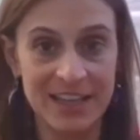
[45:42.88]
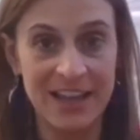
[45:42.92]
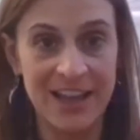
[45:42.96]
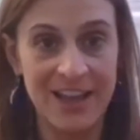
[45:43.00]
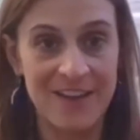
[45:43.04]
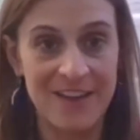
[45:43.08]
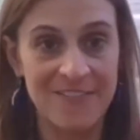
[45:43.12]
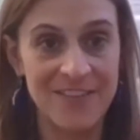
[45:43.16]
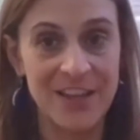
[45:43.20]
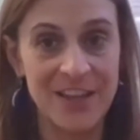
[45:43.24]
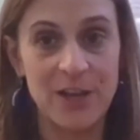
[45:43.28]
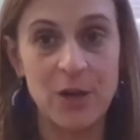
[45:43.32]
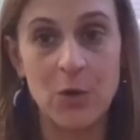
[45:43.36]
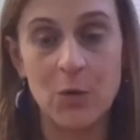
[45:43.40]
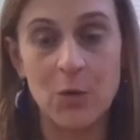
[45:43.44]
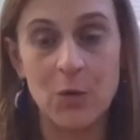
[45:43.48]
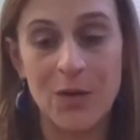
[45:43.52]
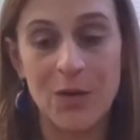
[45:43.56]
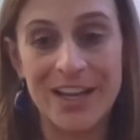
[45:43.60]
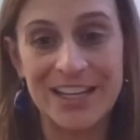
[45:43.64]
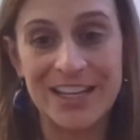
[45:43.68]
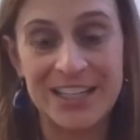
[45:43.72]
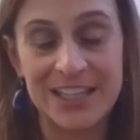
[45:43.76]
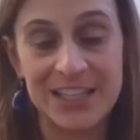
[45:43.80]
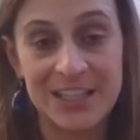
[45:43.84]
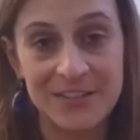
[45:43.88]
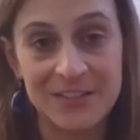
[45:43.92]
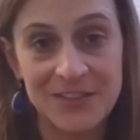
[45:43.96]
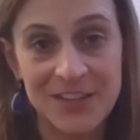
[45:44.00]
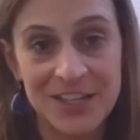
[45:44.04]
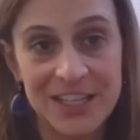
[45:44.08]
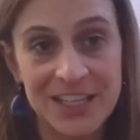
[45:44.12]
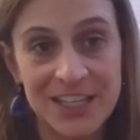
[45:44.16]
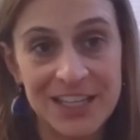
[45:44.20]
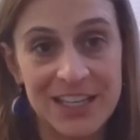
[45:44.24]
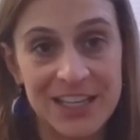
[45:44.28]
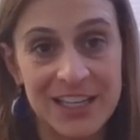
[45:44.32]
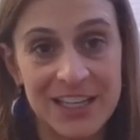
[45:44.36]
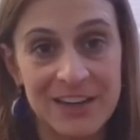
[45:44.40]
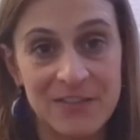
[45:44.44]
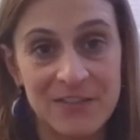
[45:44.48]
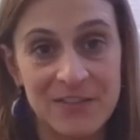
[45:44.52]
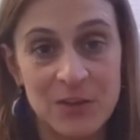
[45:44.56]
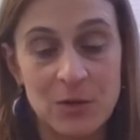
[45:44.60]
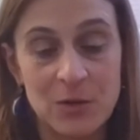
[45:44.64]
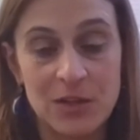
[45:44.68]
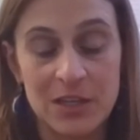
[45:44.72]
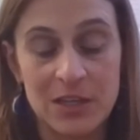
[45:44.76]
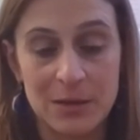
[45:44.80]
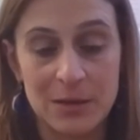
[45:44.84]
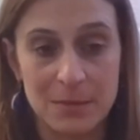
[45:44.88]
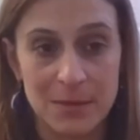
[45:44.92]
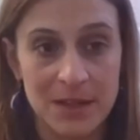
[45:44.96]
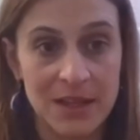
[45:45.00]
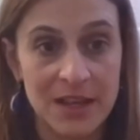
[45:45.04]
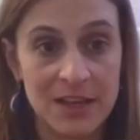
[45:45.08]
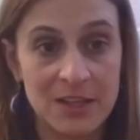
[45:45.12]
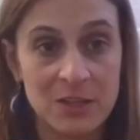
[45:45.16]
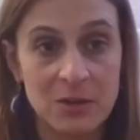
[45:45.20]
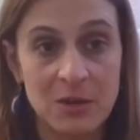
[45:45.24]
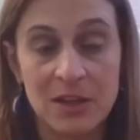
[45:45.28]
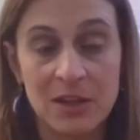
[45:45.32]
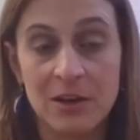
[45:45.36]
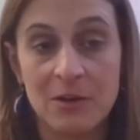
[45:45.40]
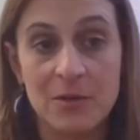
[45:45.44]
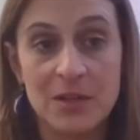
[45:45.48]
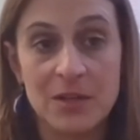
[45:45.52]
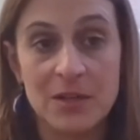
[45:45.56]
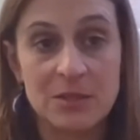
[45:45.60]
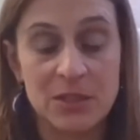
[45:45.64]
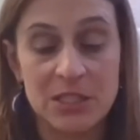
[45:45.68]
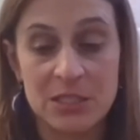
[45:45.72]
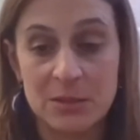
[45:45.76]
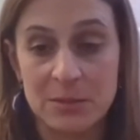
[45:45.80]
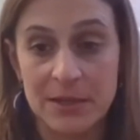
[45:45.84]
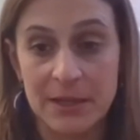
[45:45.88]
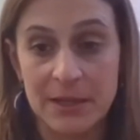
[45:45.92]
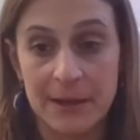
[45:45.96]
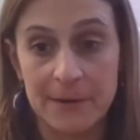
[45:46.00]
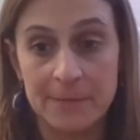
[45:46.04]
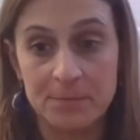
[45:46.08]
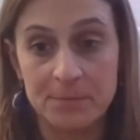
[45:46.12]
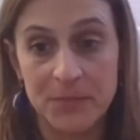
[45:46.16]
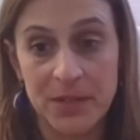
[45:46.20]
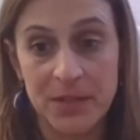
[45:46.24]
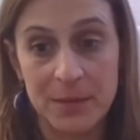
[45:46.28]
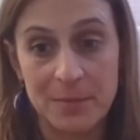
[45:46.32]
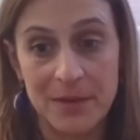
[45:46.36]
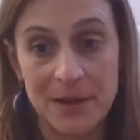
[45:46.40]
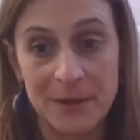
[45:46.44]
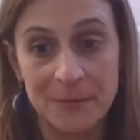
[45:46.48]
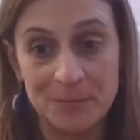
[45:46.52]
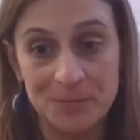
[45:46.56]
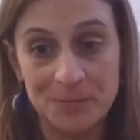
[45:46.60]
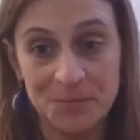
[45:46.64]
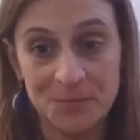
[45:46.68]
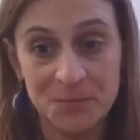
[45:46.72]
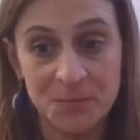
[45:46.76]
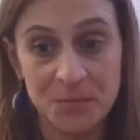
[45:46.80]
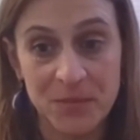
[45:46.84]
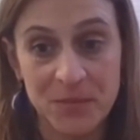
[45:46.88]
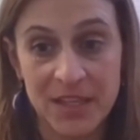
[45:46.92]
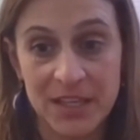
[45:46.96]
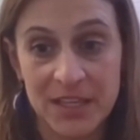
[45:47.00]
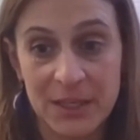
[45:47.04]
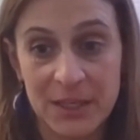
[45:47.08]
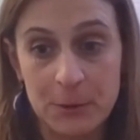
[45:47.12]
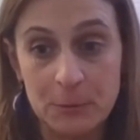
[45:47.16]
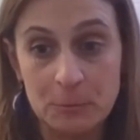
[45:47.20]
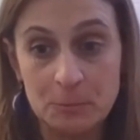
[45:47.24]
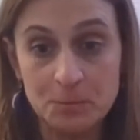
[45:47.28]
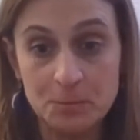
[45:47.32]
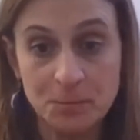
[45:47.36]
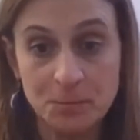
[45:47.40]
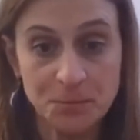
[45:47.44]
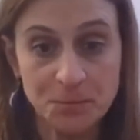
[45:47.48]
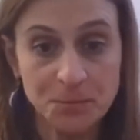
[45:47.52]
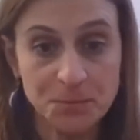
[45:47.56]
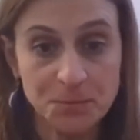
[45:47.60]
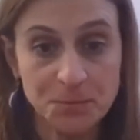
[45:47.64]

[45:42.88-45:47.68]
Have a great evening. And if you need me, you can always reach me on email. Thank you.